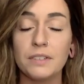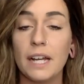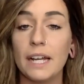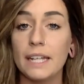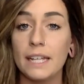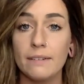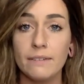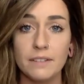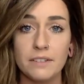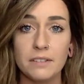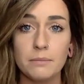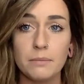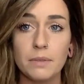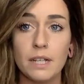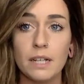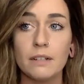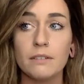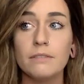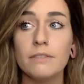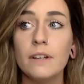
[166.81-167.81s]
I give it some
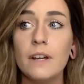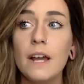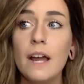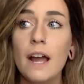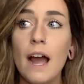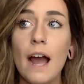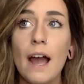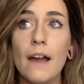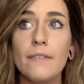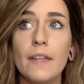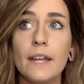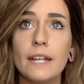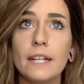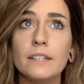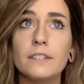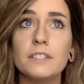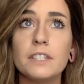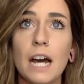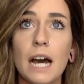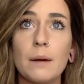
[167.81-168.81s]
love, and then in
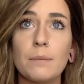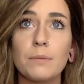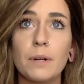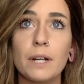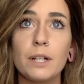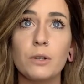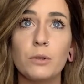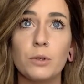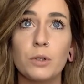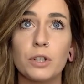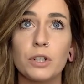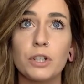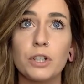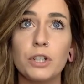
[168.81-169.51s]
the top right corner,